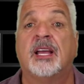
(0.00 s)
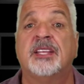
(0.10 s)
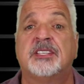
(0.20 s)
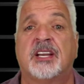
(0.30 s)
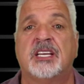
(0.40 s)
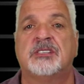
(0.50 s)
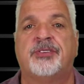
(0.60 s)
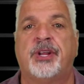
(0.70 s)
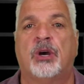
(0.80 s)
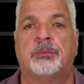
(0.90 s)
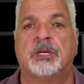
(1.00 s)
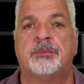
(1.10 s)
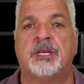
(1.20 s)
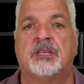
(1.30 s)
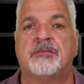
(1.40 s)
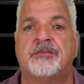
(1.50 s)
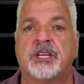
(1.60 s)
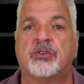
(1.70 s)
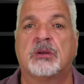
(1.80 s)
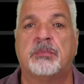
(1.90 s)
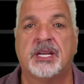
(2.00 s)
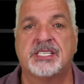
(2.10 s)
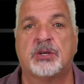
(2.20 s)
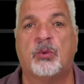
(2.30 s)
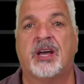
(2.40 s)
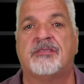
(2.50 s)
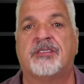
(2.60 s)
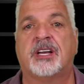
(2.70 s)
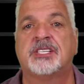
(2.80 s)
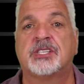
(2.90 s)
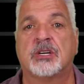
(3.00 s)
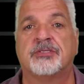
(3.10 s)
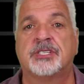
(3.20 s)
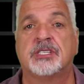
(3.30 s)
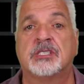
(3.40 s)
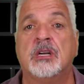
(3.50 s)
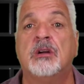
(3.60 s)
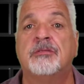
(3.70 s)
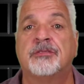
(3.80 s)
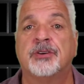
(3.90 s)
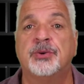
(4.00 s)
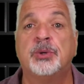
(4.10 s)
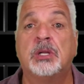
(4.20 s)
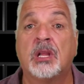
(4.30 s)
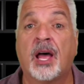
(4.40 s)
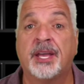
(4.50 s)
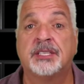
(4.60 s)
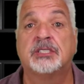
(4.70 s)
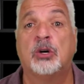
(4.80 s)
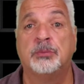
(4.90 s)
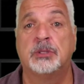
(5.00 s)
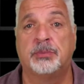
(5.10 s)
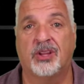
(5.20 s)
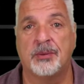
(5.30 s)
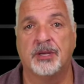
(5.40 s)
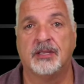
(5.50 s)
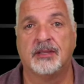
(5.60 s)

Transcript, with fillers: In today's video, I'm going to be configuring basic Wi-Fi services for a new client's home deployment.